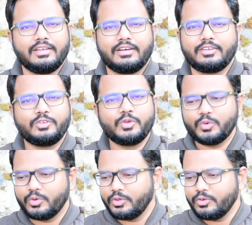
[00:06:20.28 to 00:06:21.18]

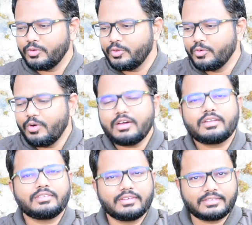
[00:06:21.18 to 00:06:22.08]
You are
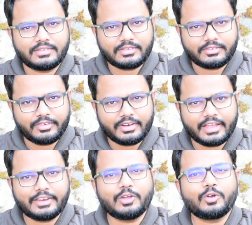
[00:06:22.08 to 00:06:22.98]
successful
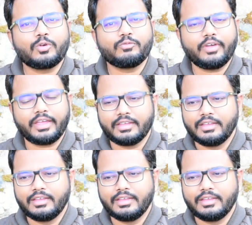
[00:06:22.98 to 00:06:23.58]
in your own way.